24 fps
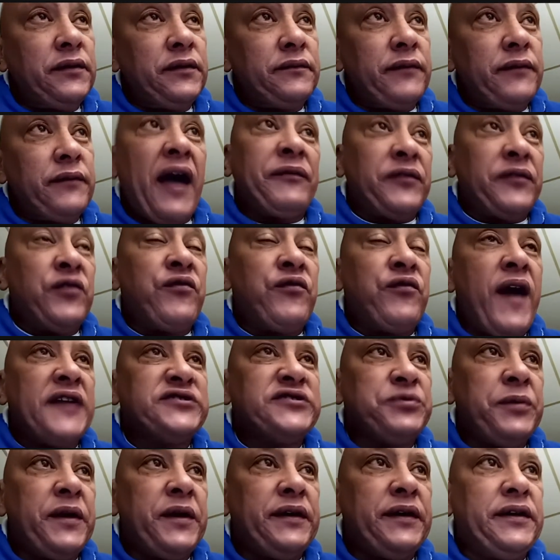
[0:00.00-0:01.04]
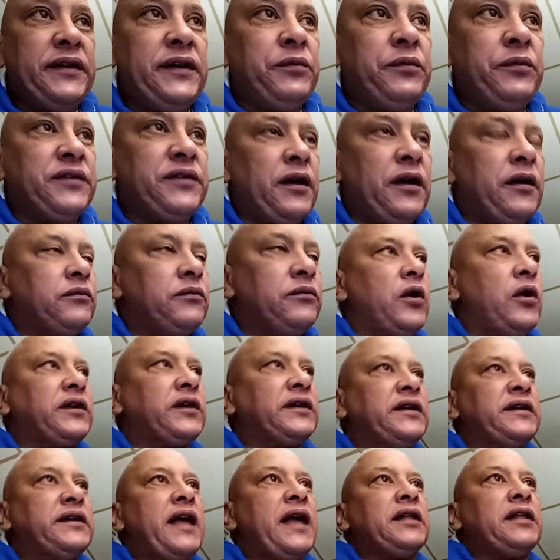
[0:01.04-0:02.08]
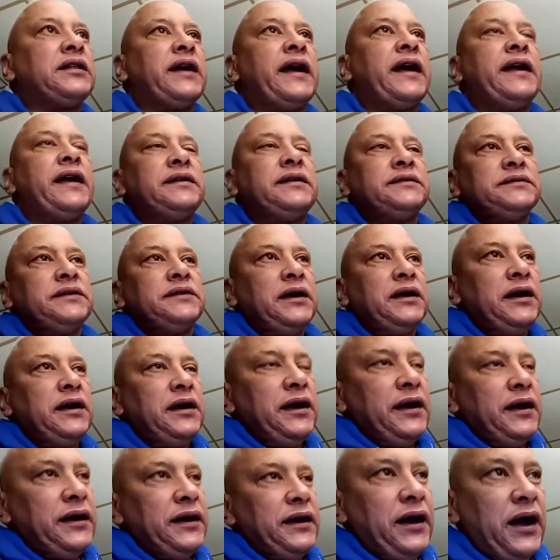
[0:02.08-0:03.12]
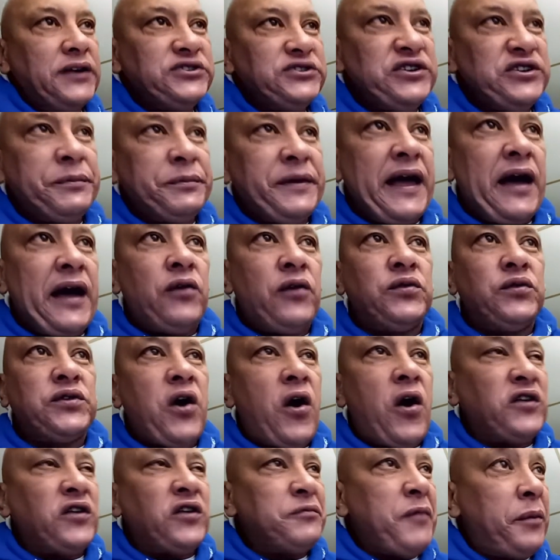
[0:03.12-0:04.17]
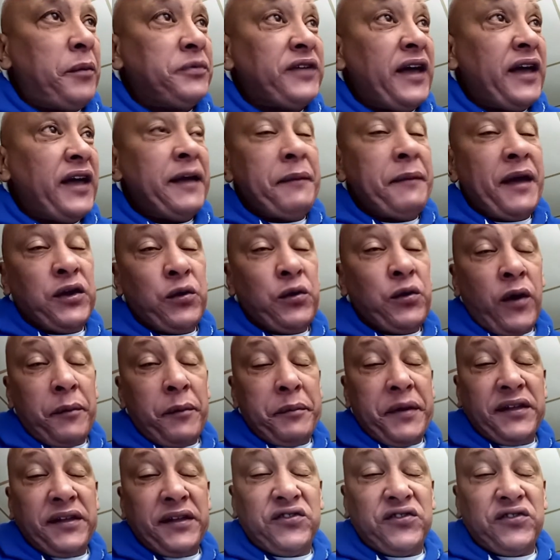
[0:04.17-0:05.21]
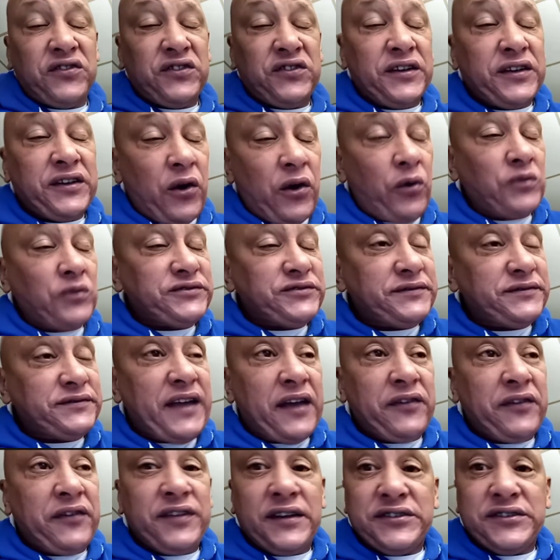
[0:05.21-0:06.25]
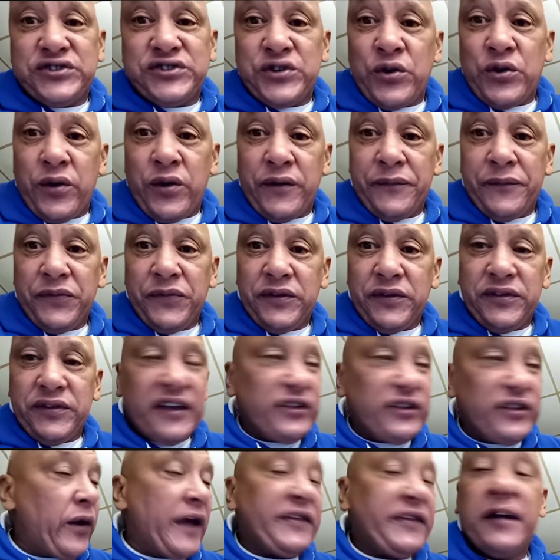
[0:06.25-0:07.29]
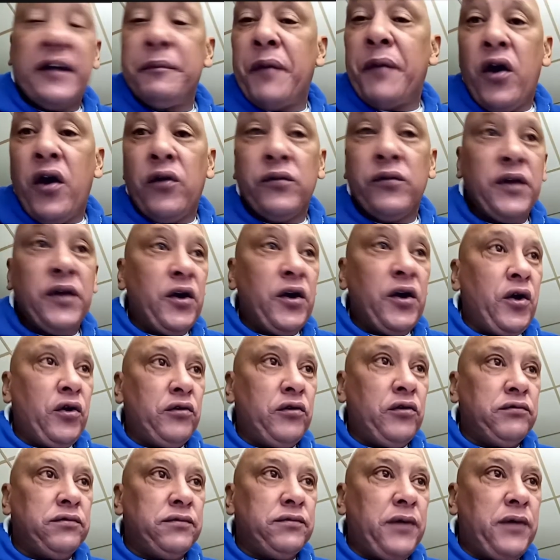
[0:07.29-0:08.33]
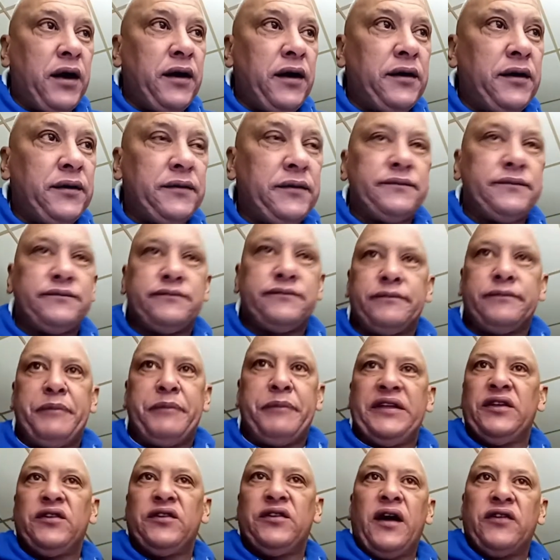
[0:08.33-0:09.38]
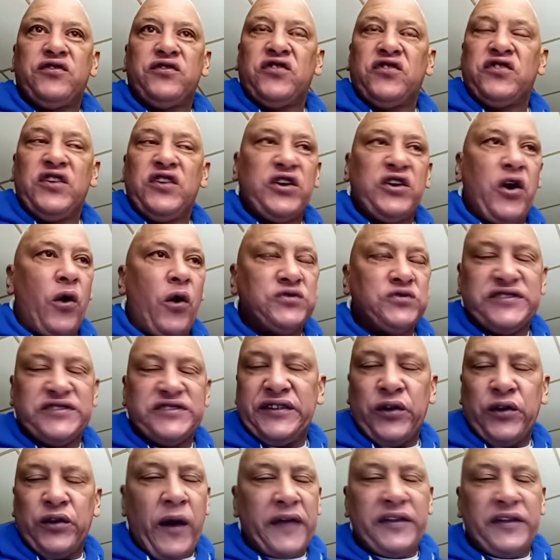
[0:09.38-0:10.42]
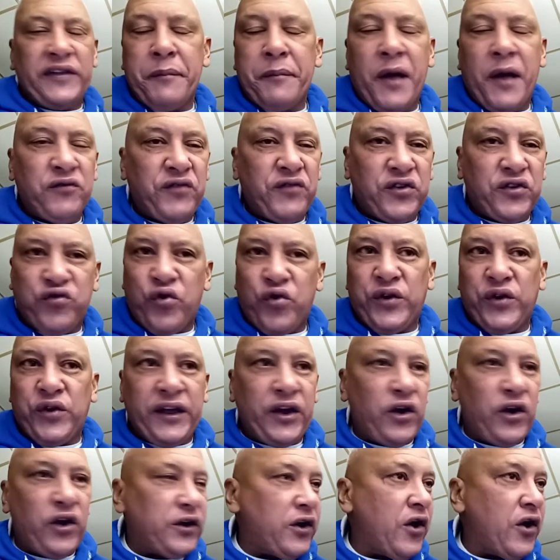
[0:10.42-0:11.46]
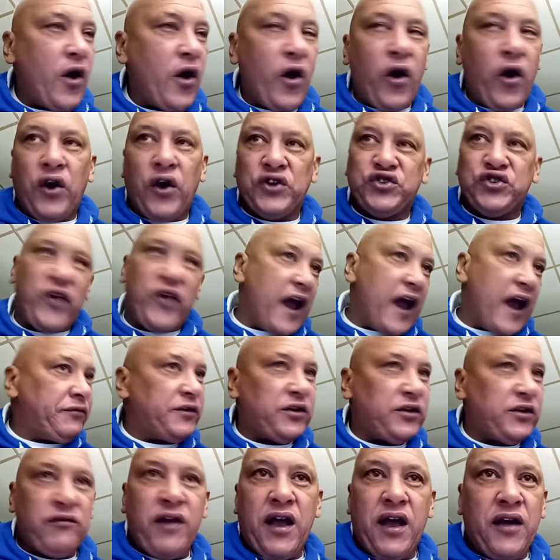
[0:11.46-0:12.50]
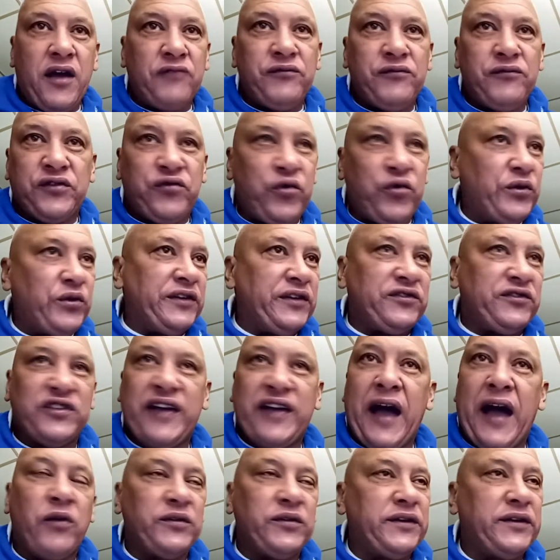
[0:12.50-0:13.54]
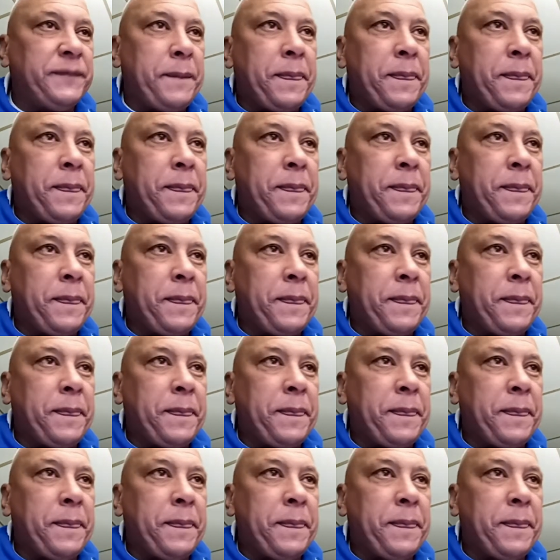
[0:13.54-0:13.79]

after he graduated, he was working in L.A. Jim Calhoun called him up. Hey man, you want to be an assistant coach? Dave said sure. Didn't know anything about being an assistant coach. Didn't know anything about recruiting or traveling around recruiting, scouting.